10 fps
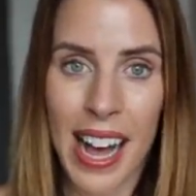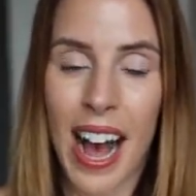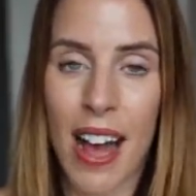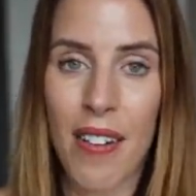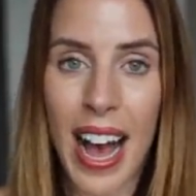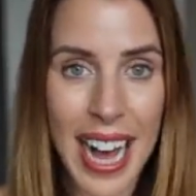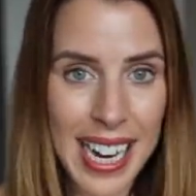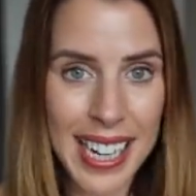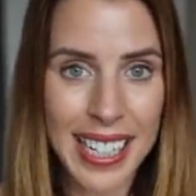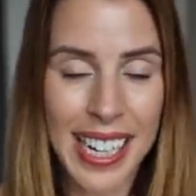I've had
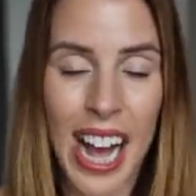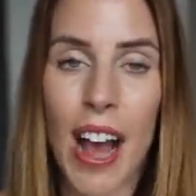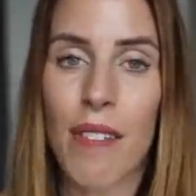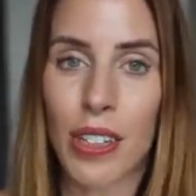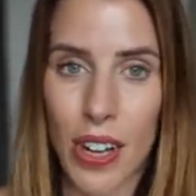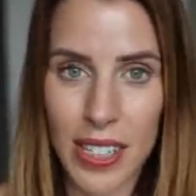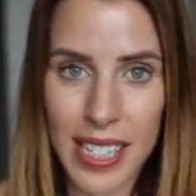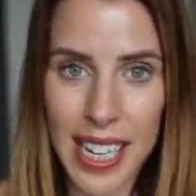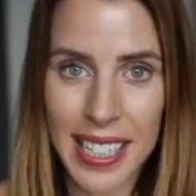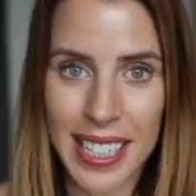it, I've lost
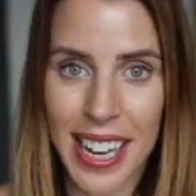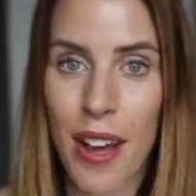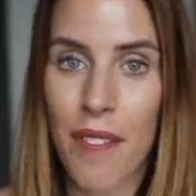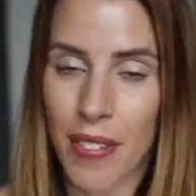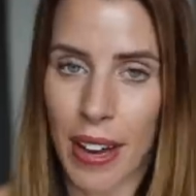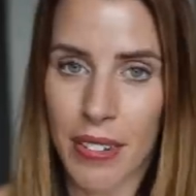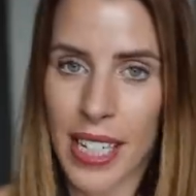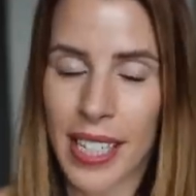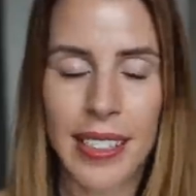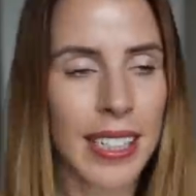it, I've found
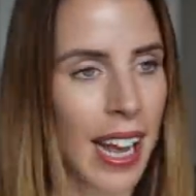it,